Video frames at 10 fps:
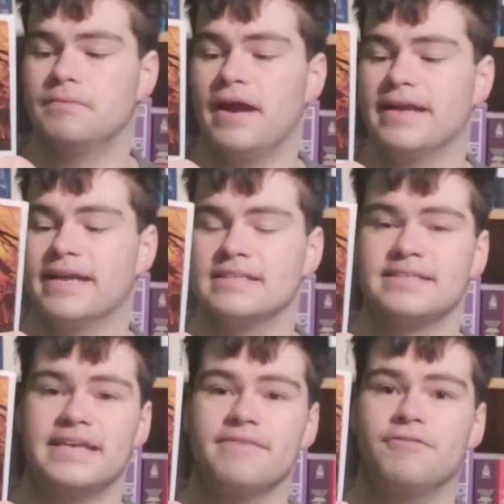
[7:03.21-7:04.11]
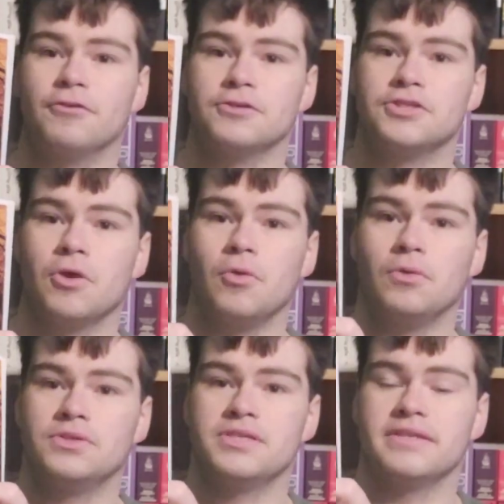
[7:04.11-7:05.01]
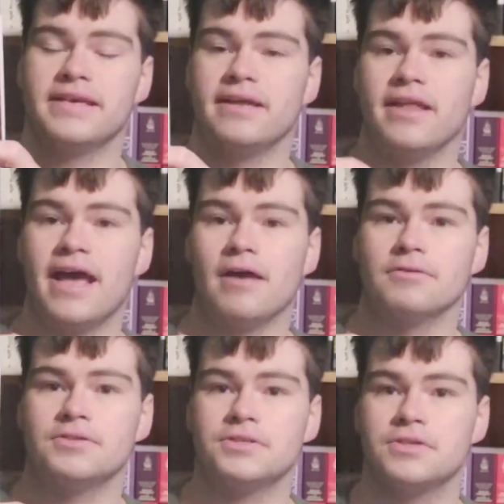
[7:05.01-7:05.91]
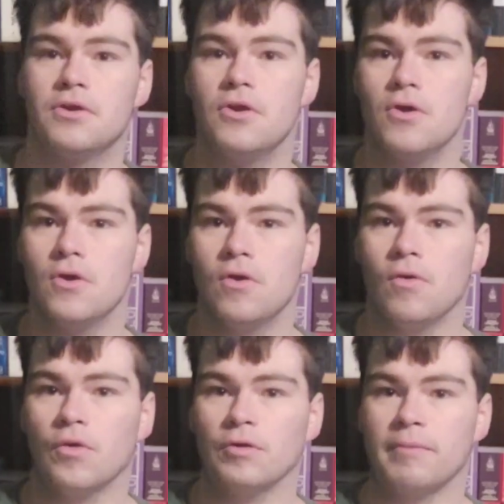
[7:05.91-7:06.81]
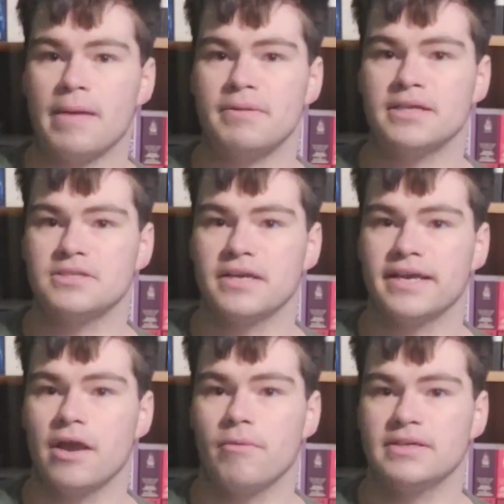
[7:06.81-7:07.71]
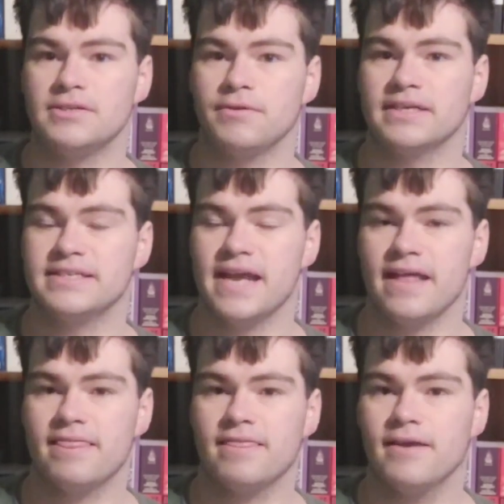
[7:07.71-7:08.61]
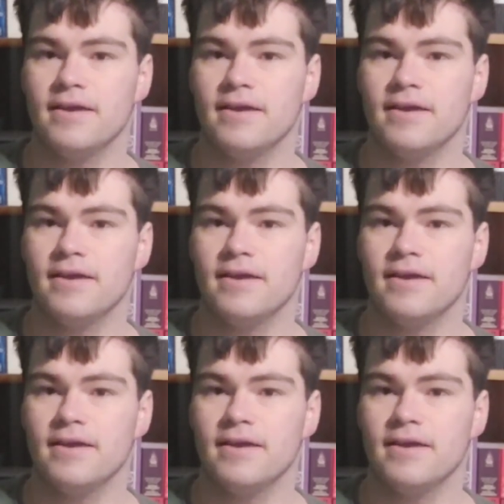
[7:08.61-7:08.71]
I guess, give her soul to the Hill House or maybe just like go into it at death.